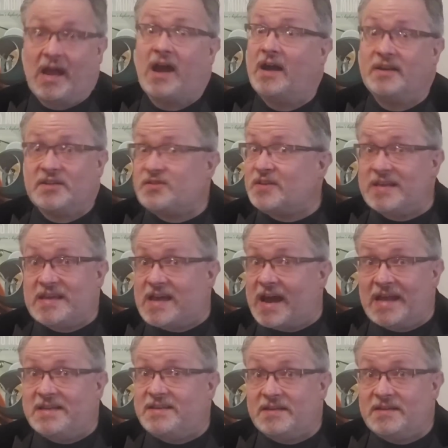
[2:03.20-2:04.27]
Honestly,
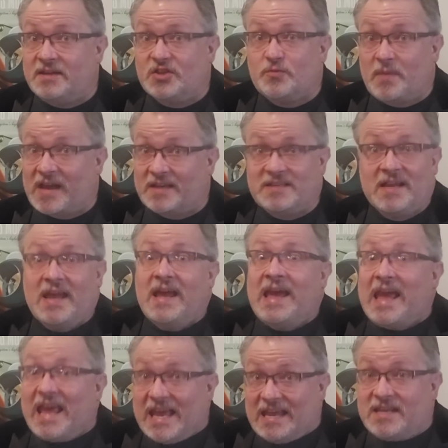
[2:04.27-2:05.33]
I didn't expect
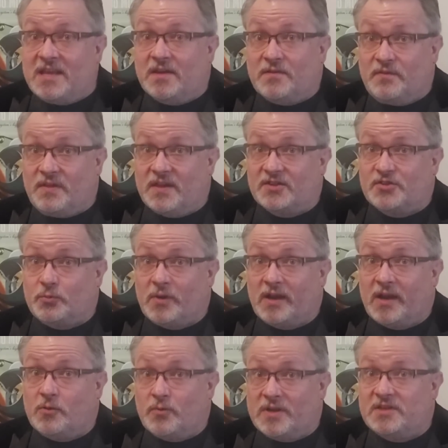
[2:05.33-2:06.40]
any of this when
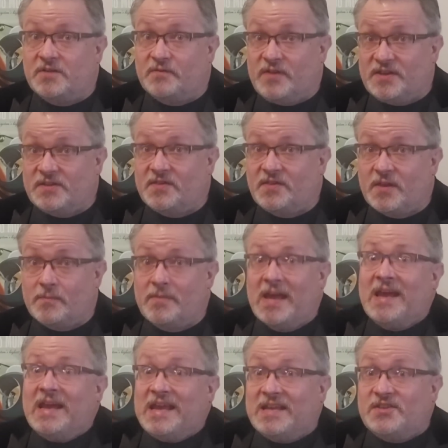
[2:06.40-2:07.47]
I went to visit them.
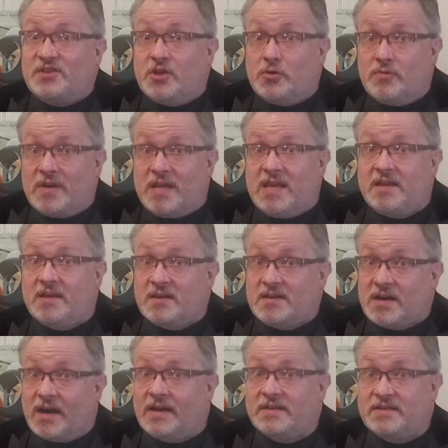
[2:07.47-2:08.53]
It's unique
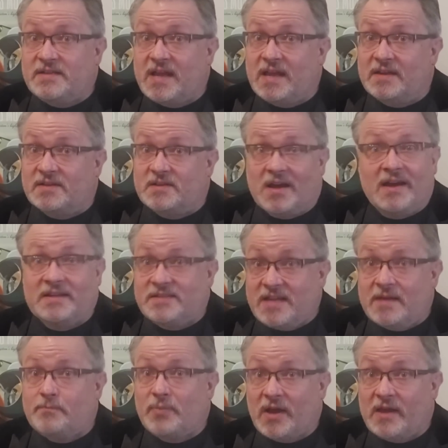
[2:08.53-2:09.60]
content,
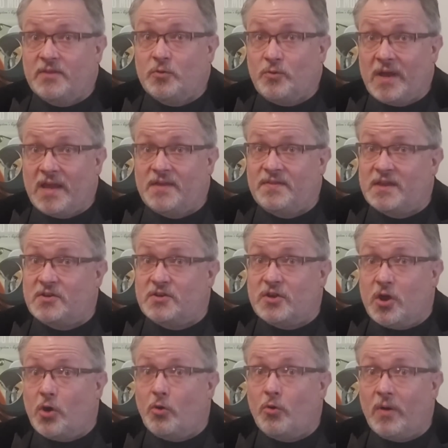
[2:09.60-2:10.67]
by the way, that
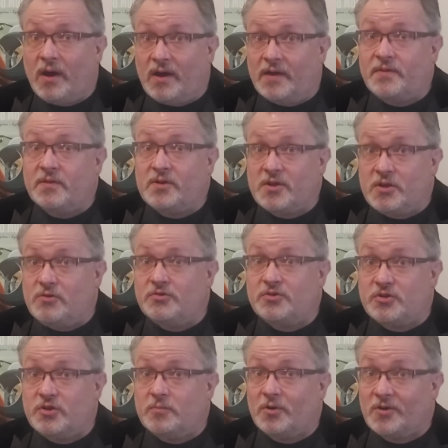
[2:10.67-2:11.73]
no other
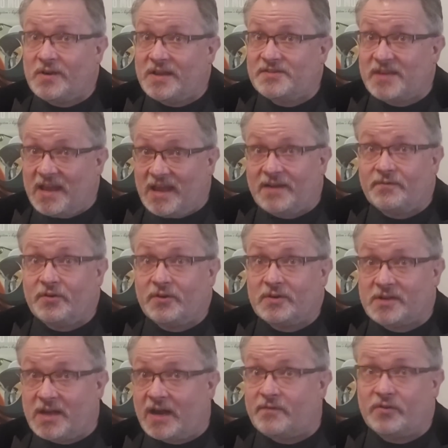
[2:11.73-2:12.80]
YouTuber has ever
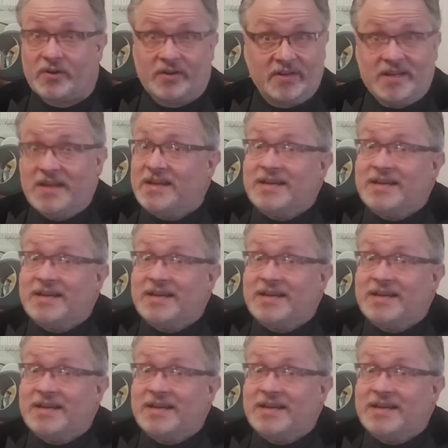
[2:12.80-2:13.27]
covered.